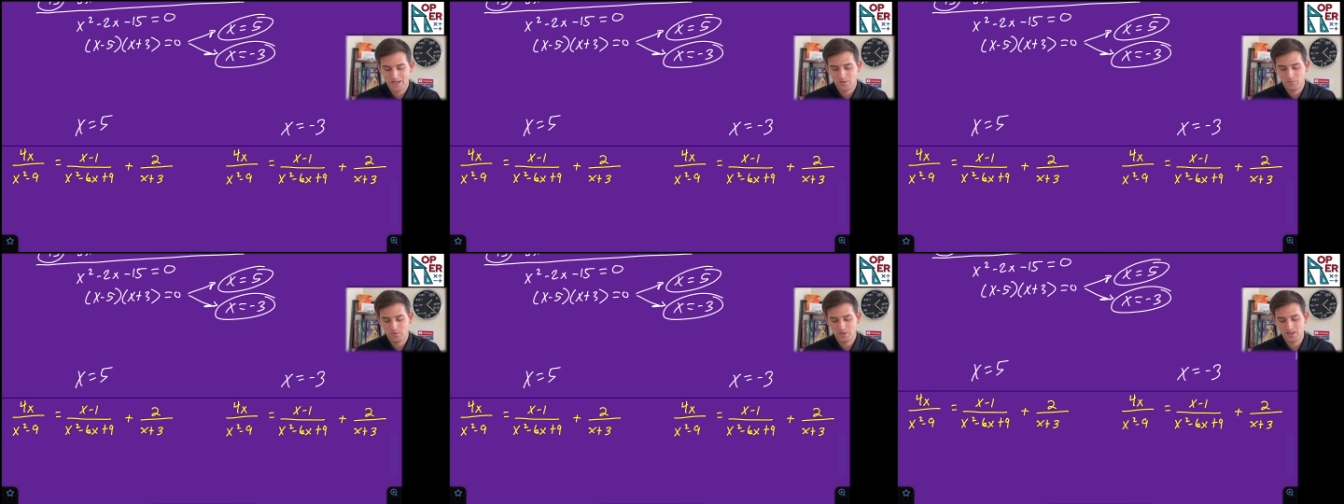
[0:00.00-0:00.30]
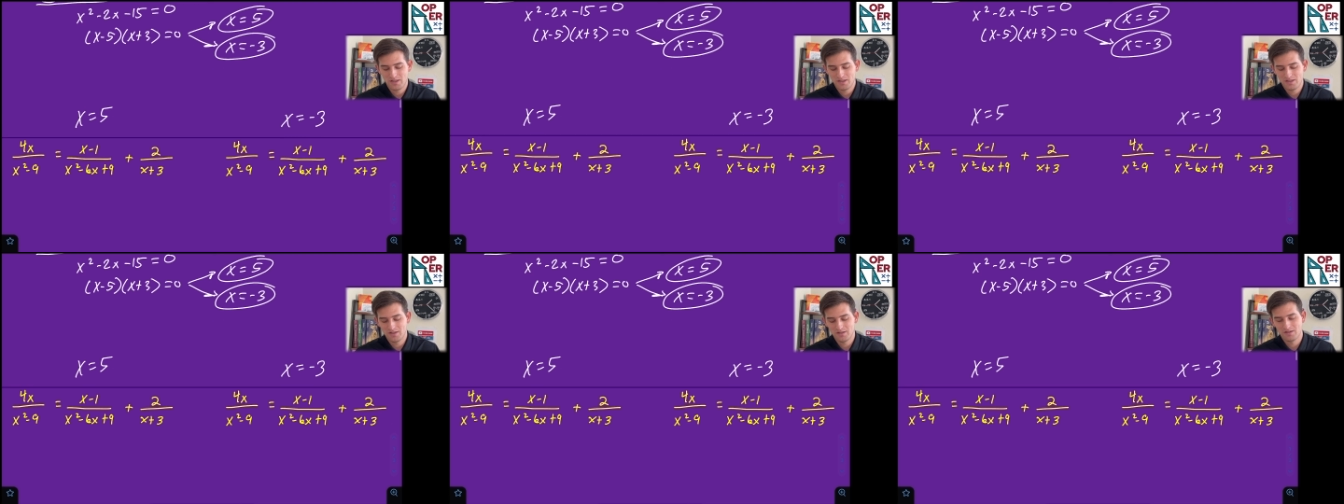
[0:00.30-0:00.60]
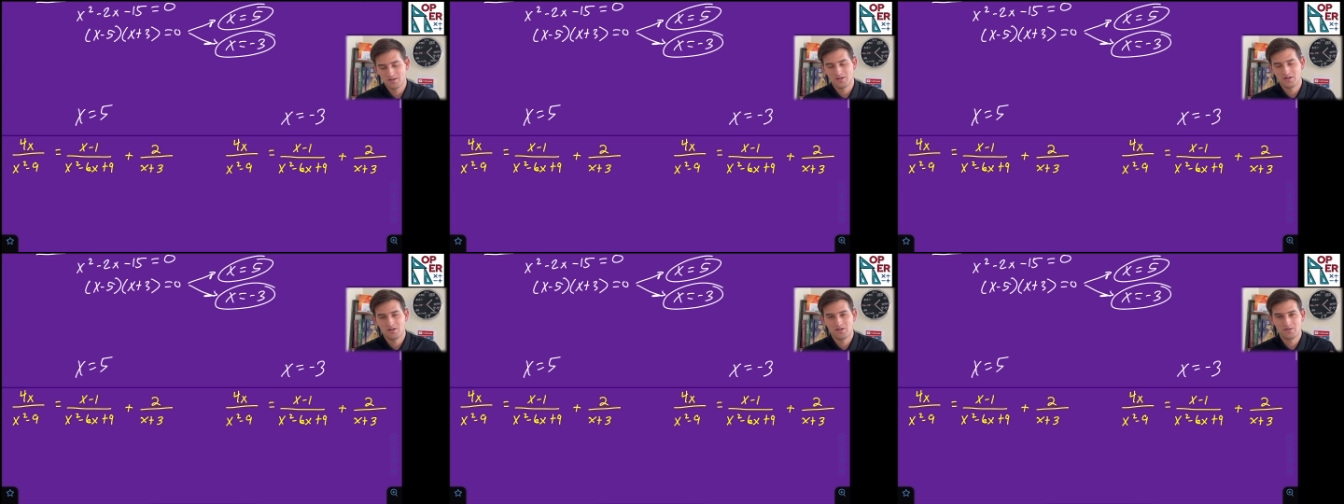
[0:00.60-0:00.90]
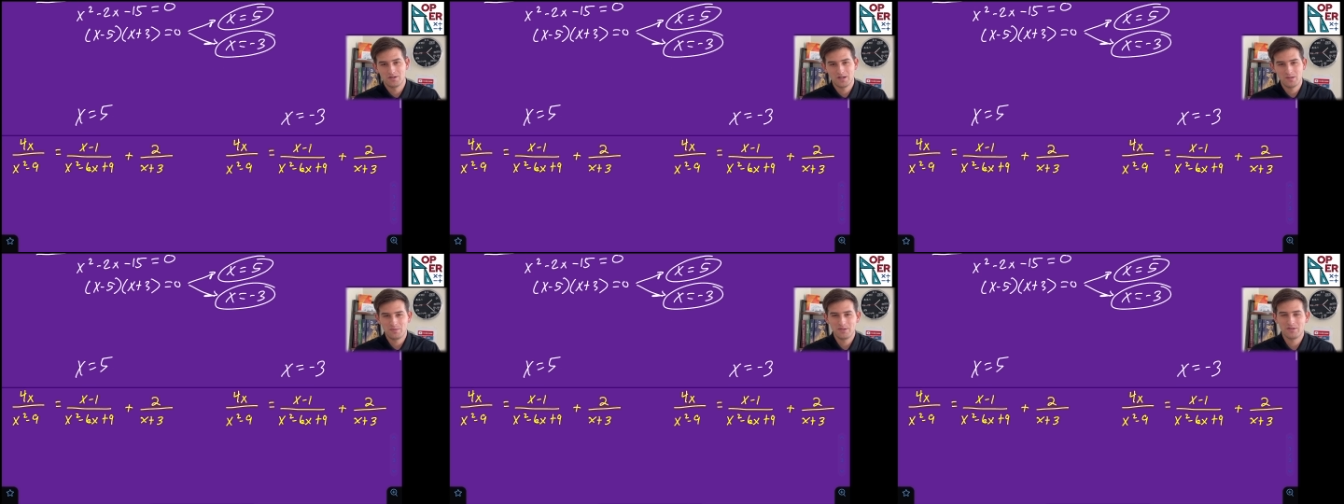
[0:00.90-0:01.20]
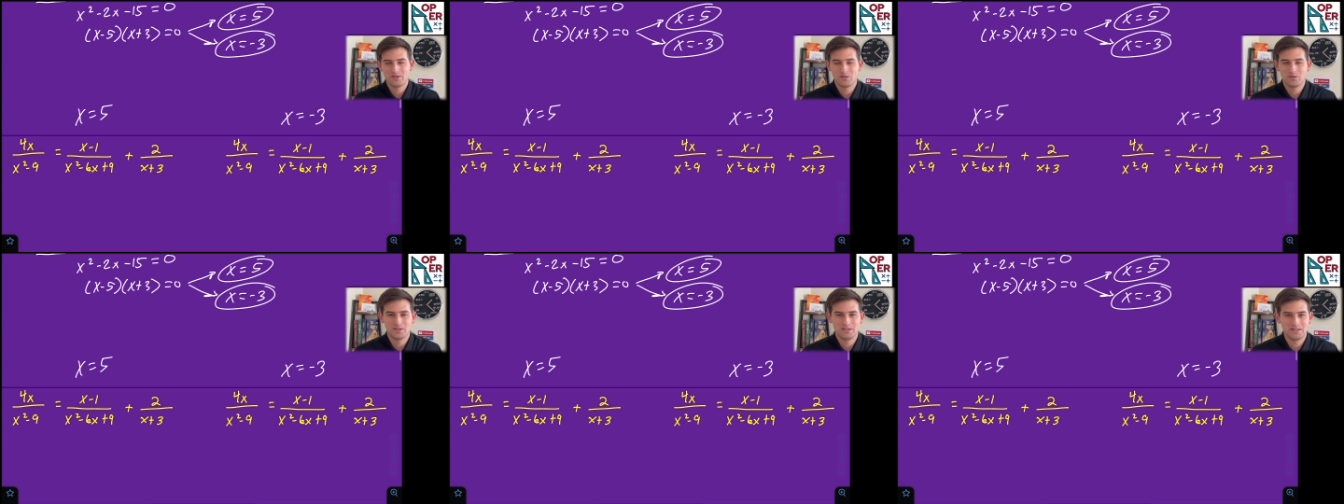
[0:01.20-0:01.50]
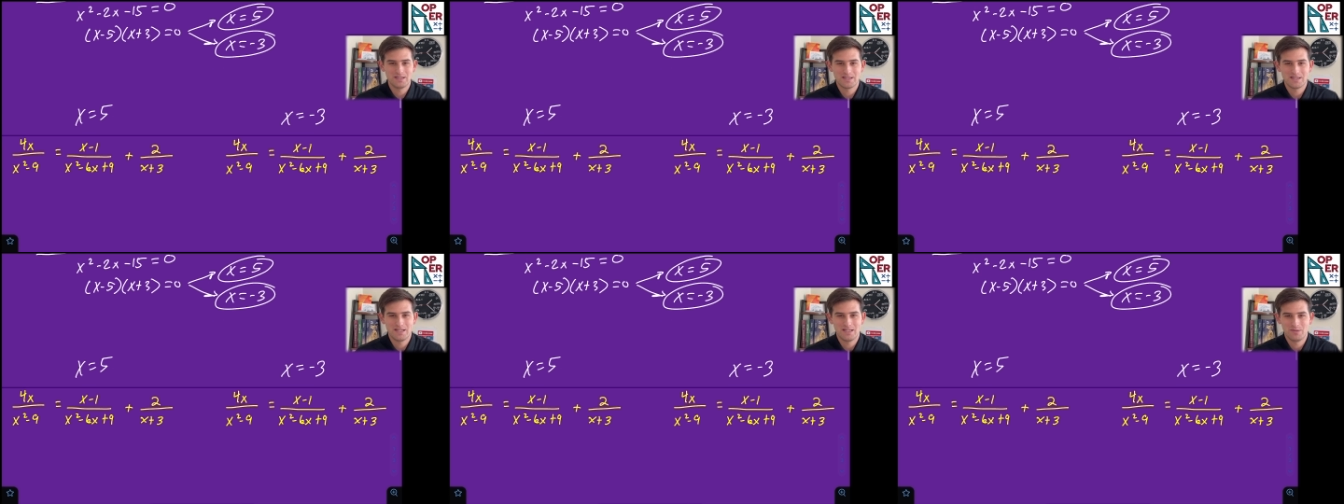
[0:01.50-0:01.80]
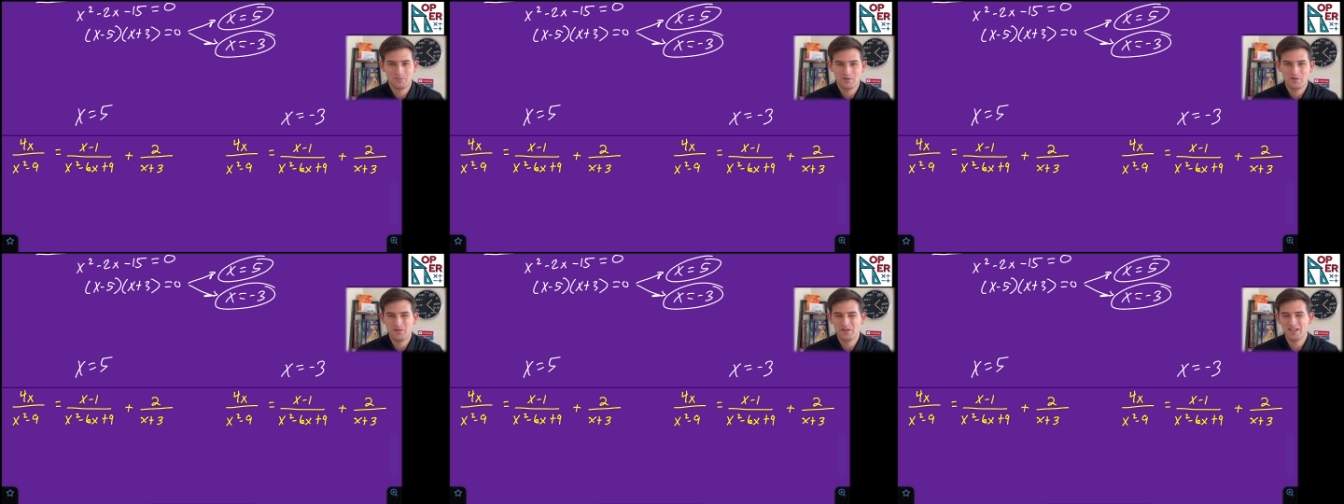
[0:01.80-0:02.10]
we are going to be able to quickly see
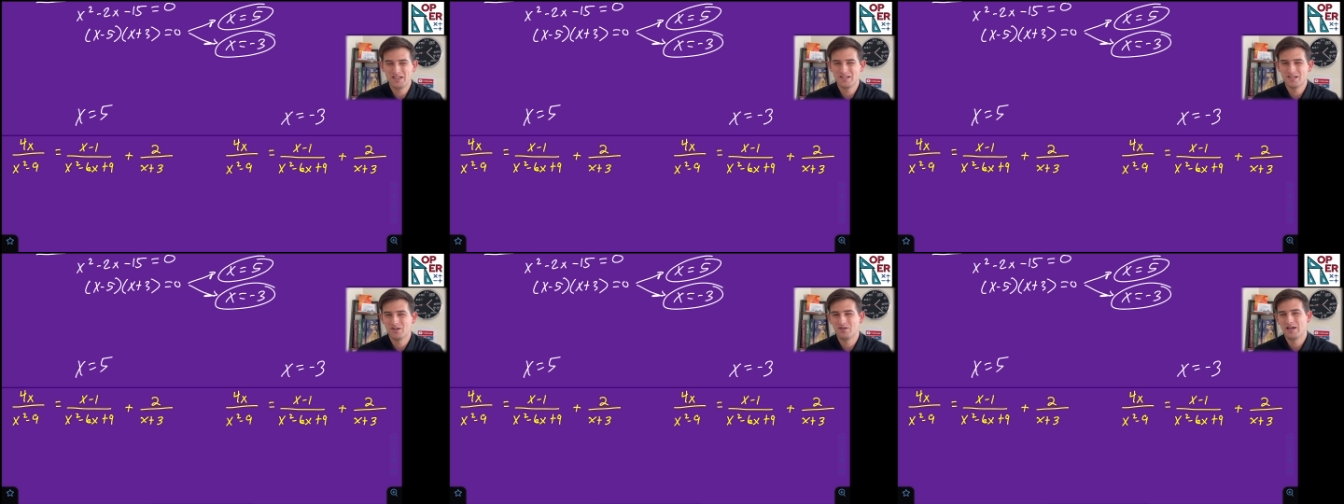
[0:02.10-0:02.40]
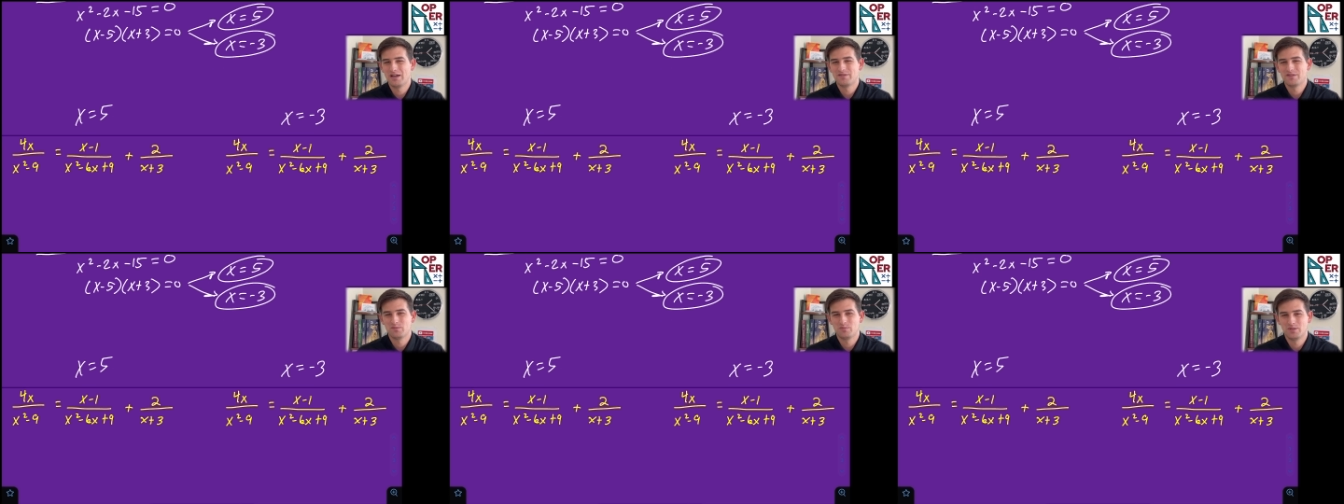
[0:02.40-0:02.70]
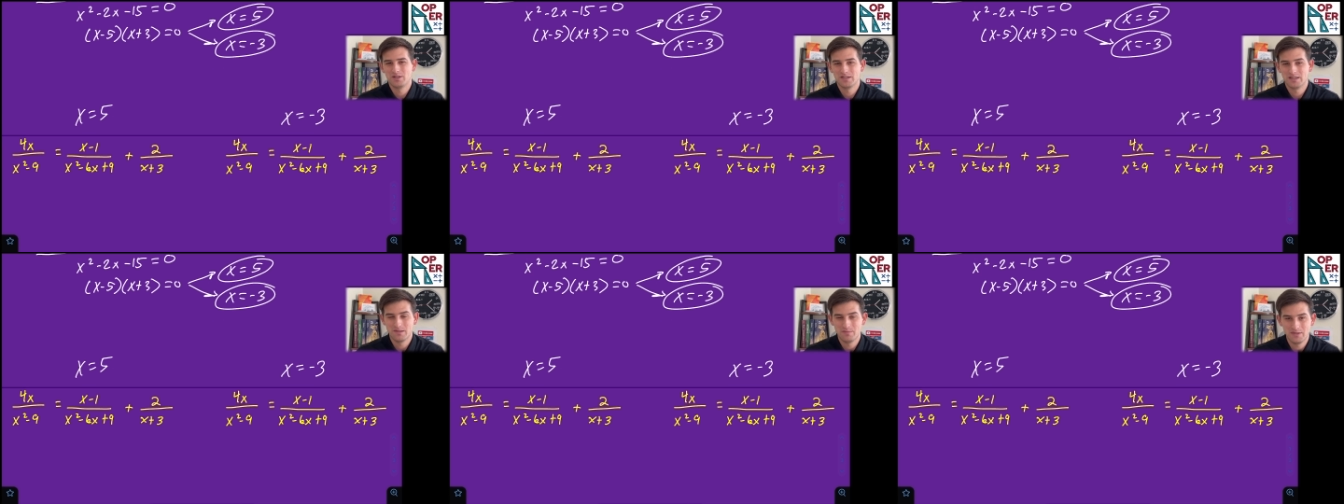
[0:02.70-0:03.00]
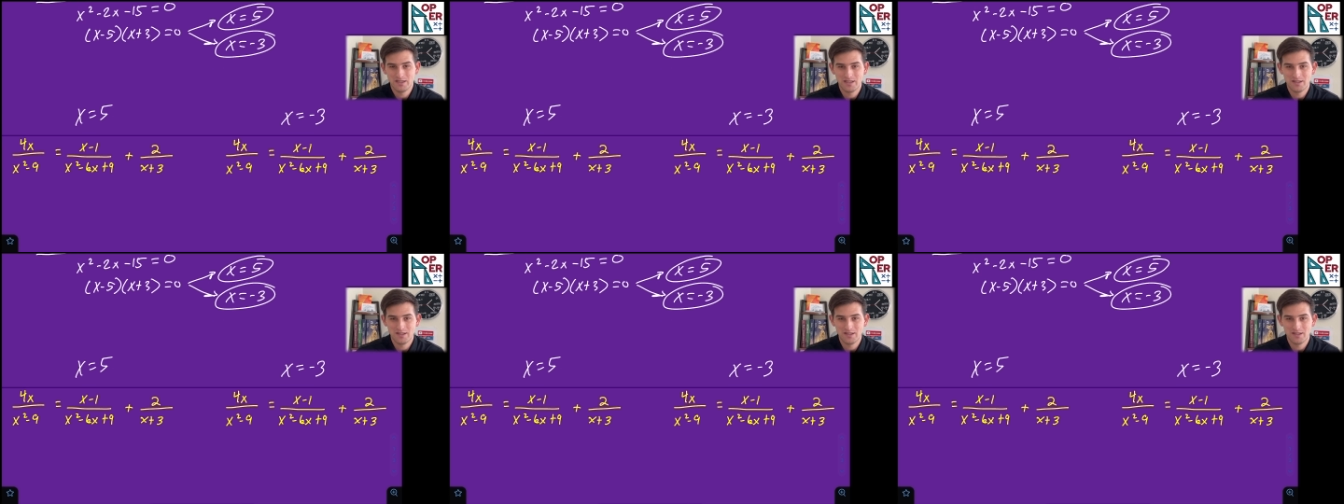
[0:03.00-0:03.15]
that we really don't have to plug them